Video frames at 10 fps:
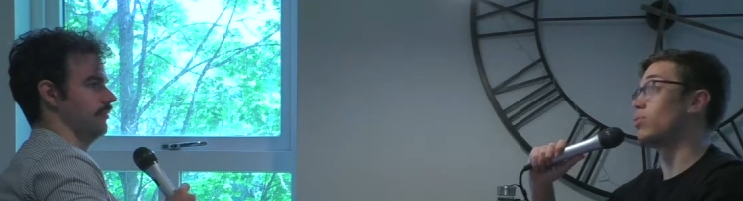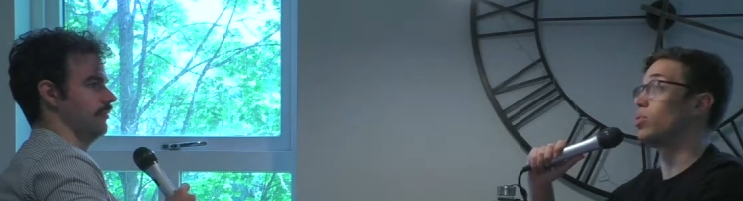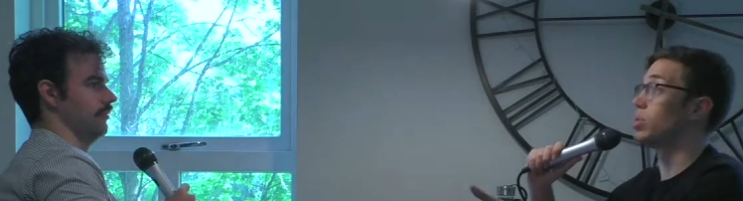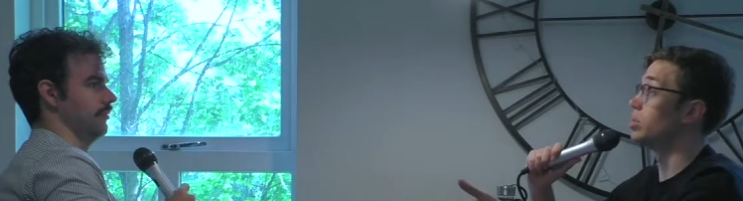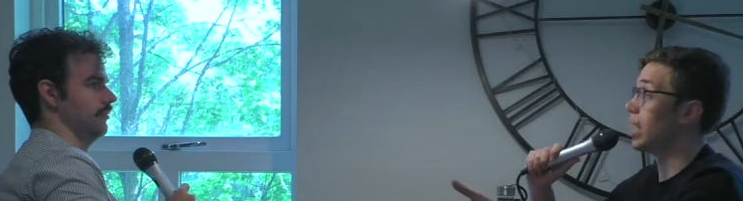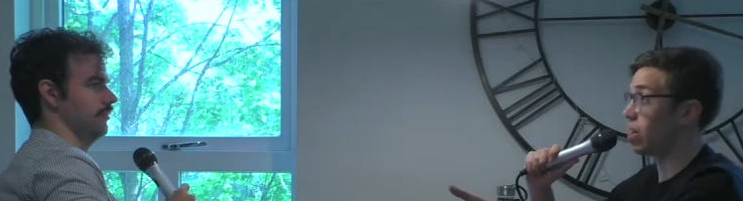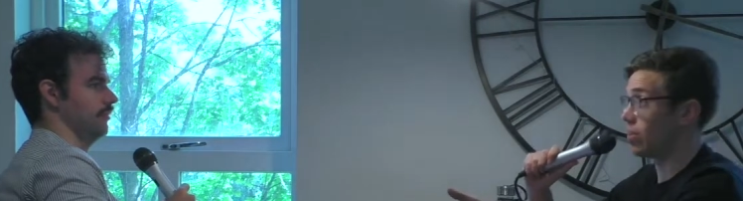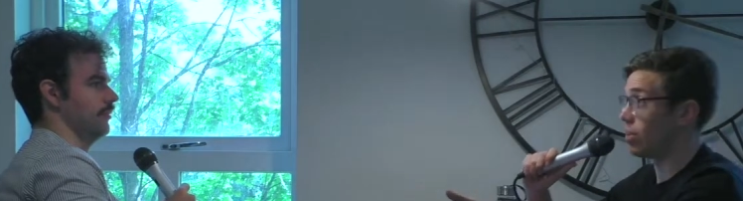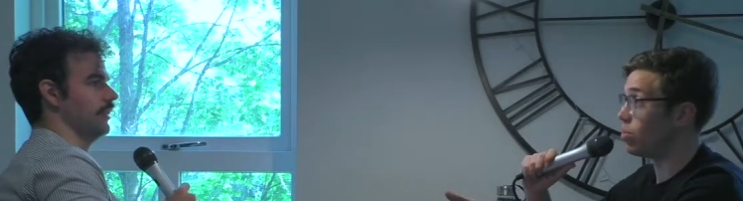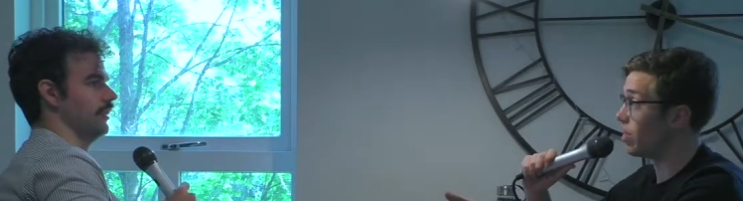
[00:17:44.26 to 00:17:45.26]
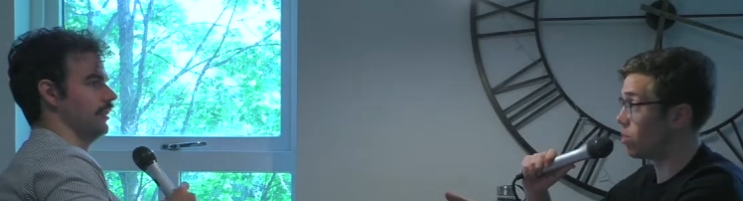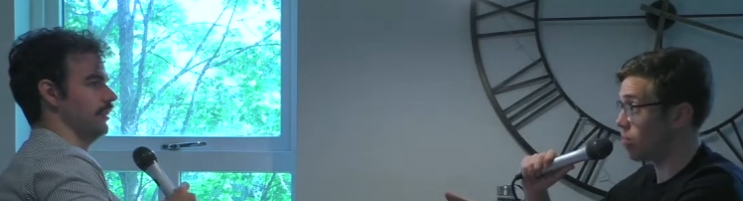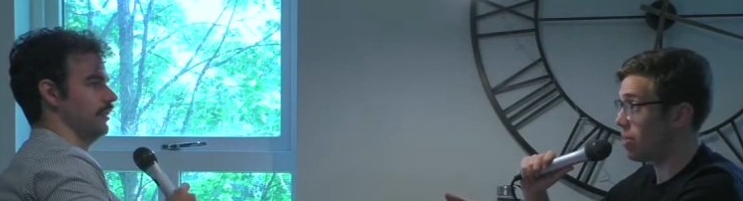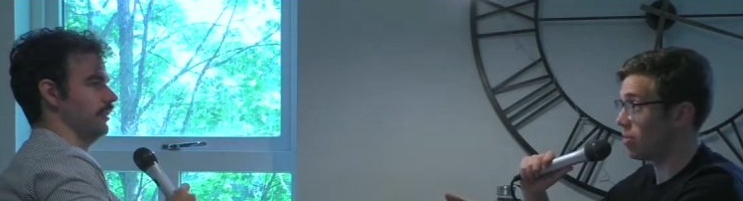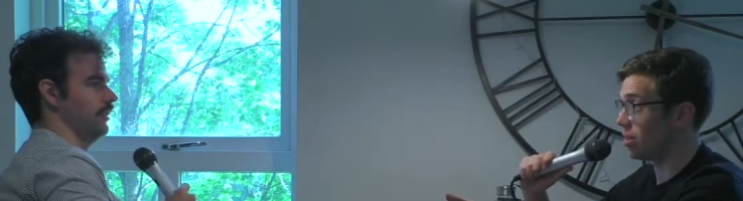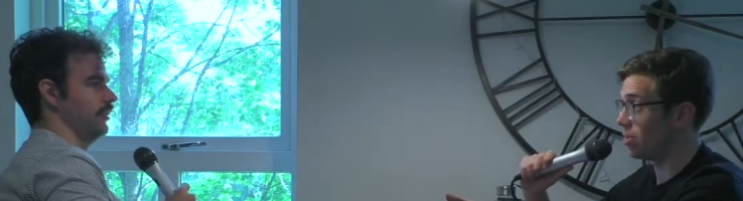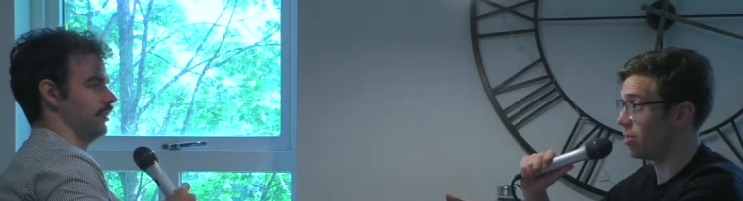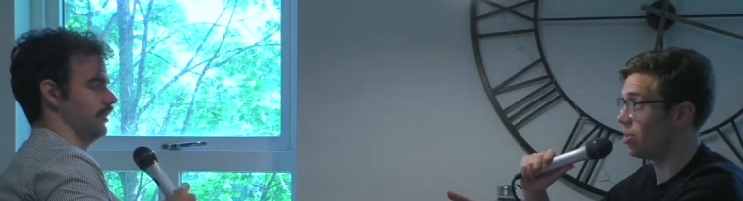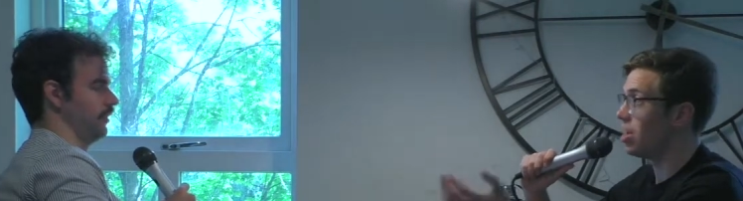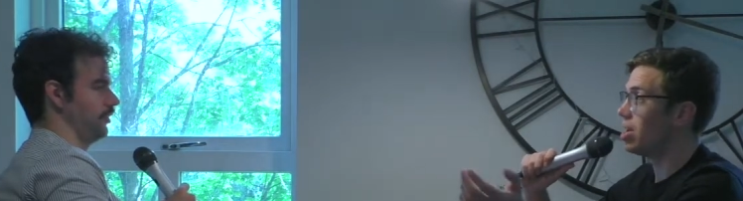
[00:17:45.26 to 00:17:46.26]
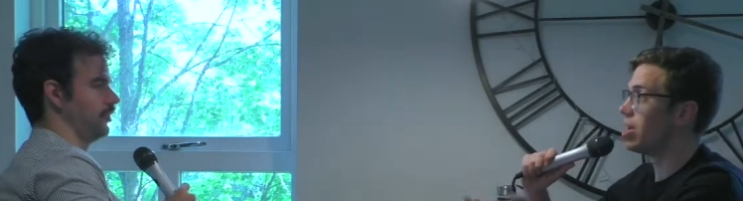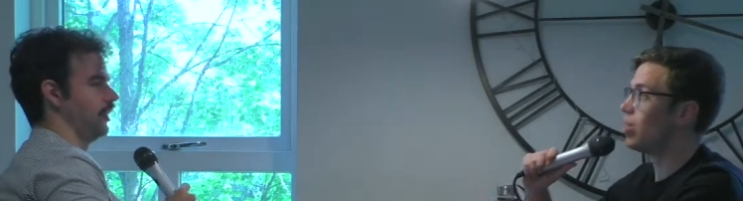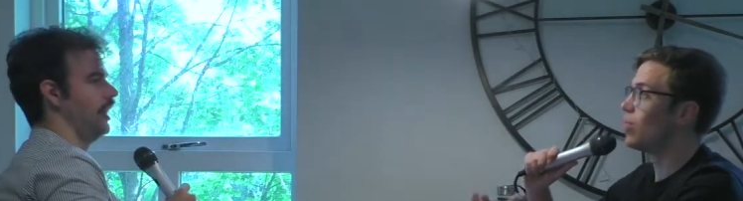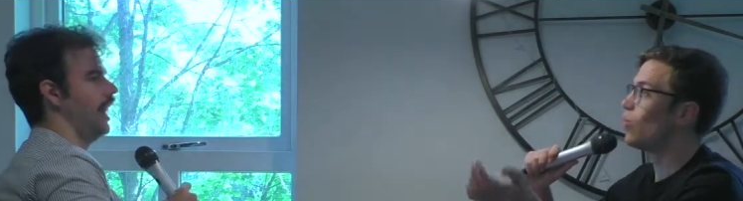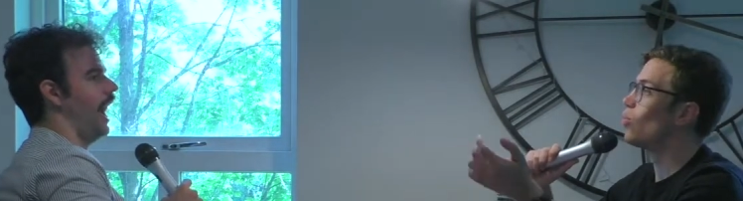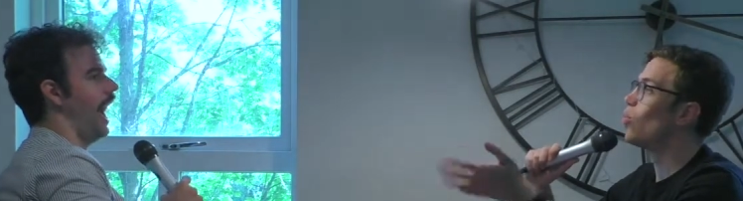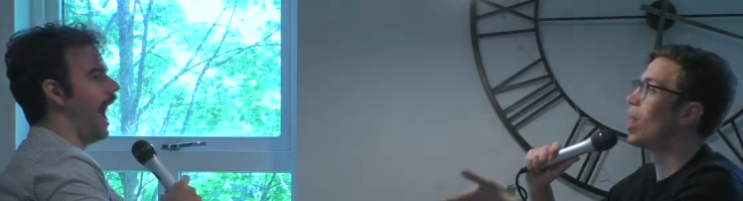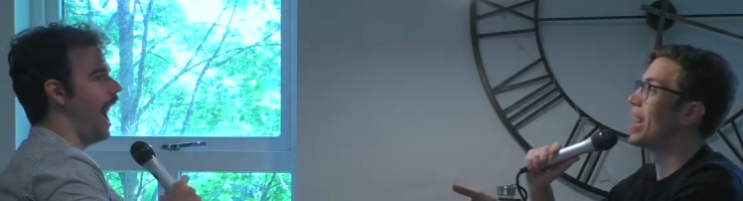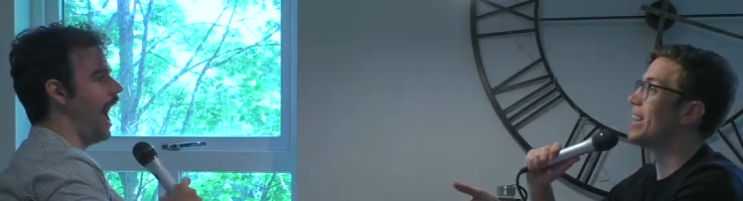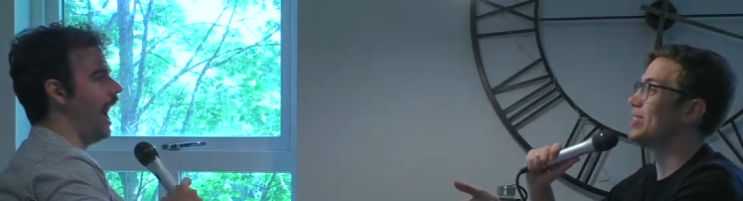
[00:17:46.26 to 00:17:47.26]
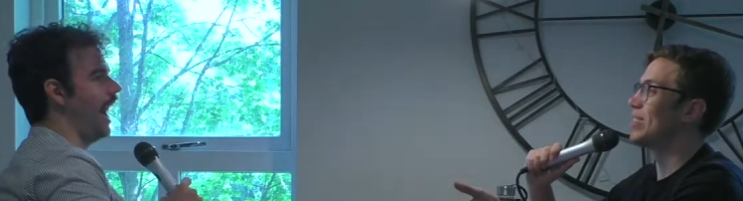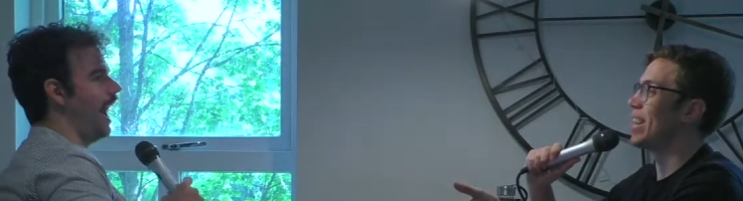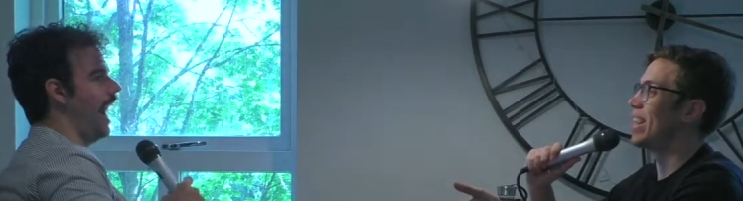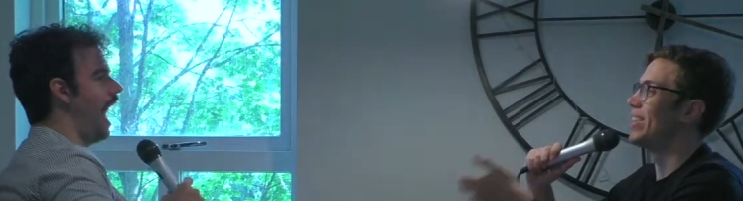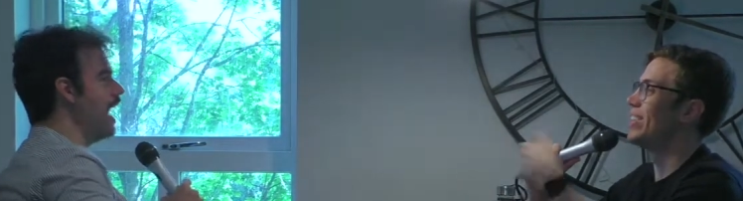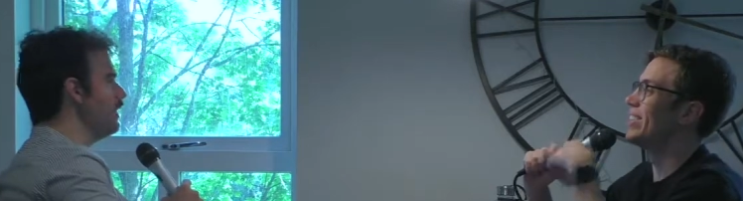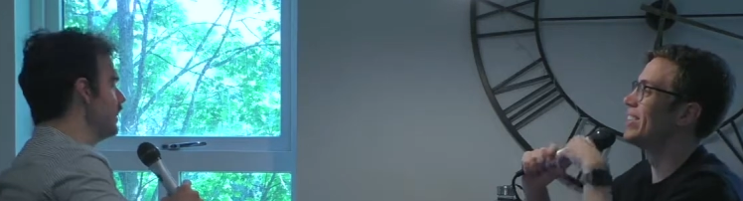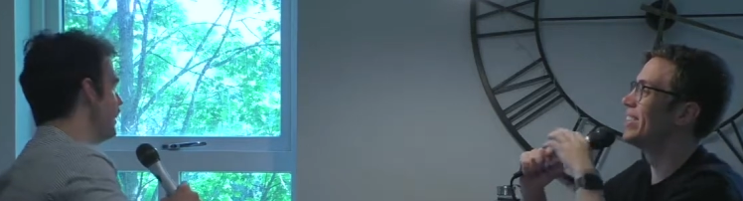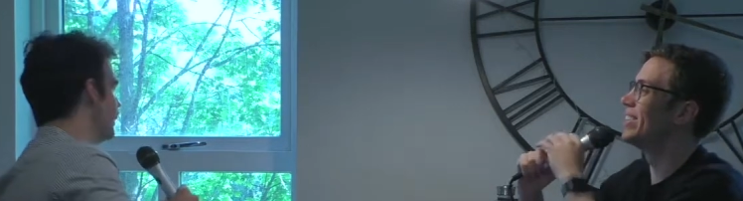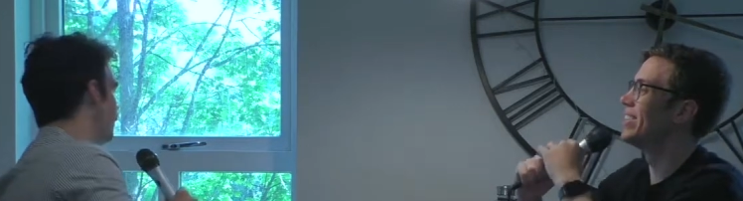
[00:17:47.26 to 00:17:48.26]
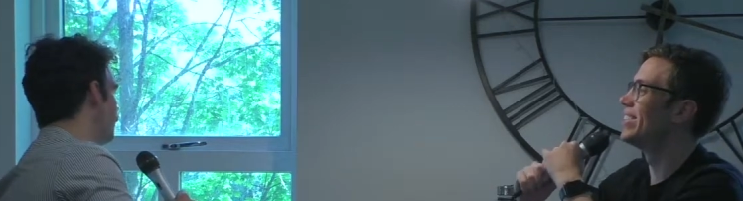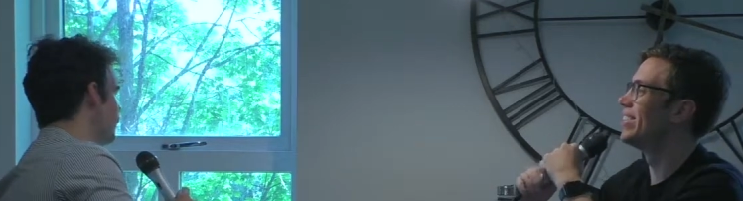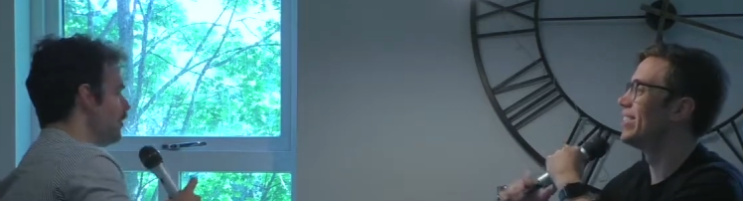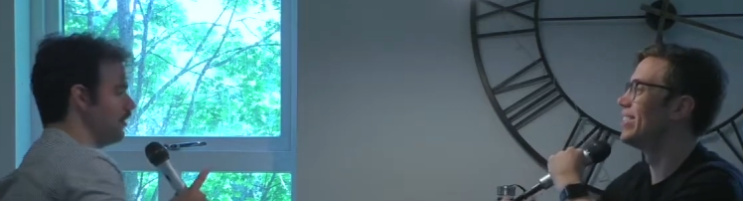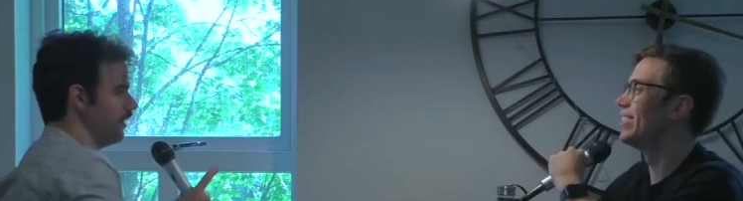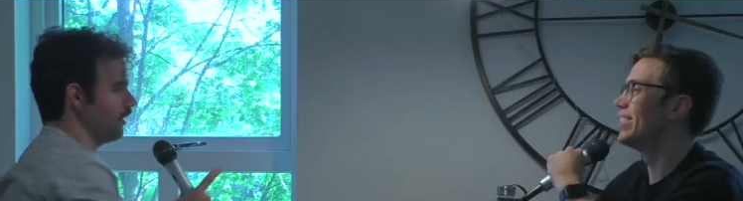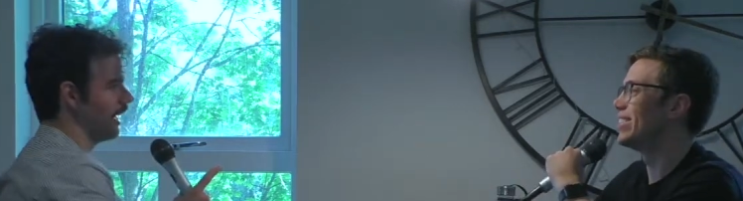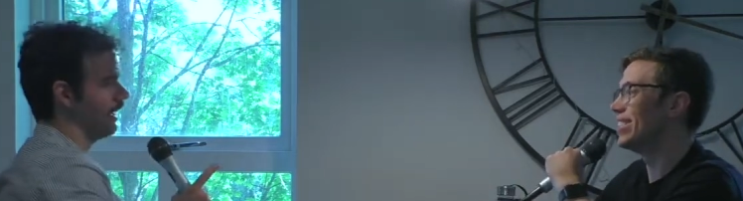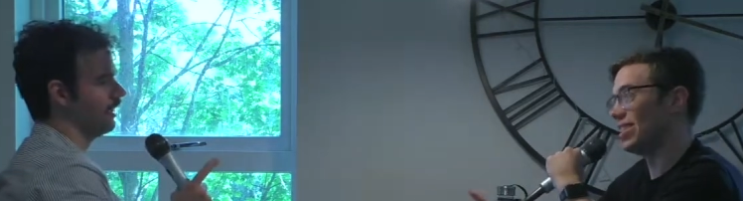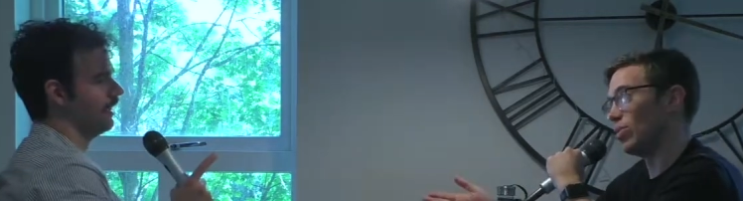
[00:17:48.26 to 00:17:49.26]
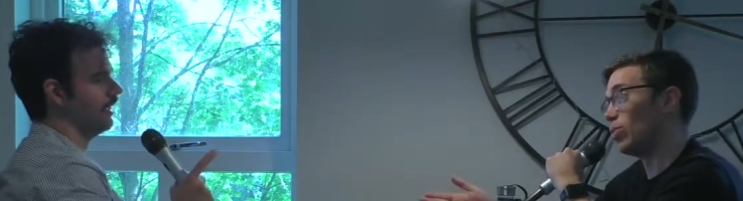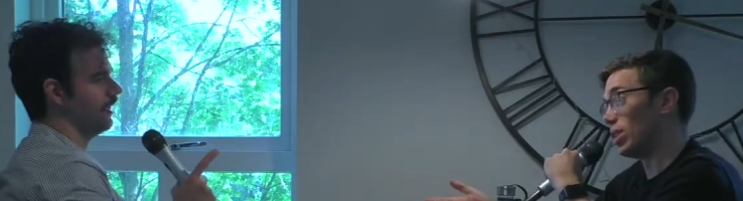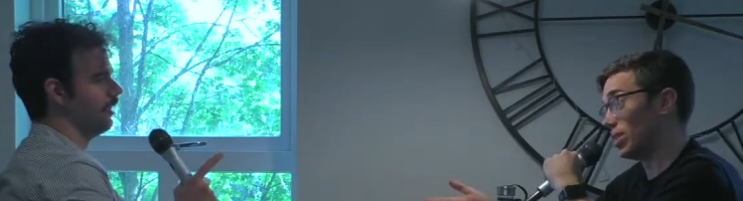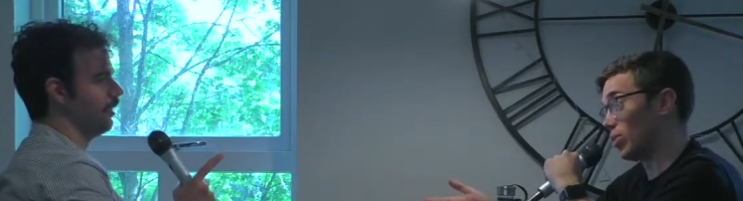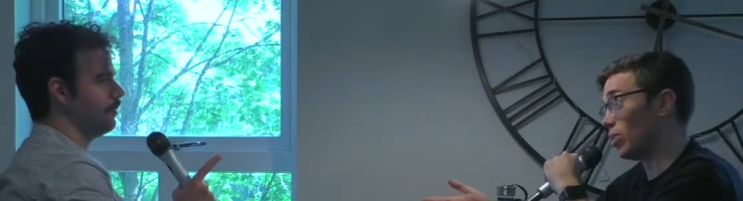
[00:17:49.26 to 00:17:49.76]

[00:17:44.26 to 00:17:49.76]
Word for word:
Speaker 1: of course, Anchorman would be your preference. For sure, for sure. Why is that?
Speaker 2: I think. Oh, here's okay. Is it what? Is it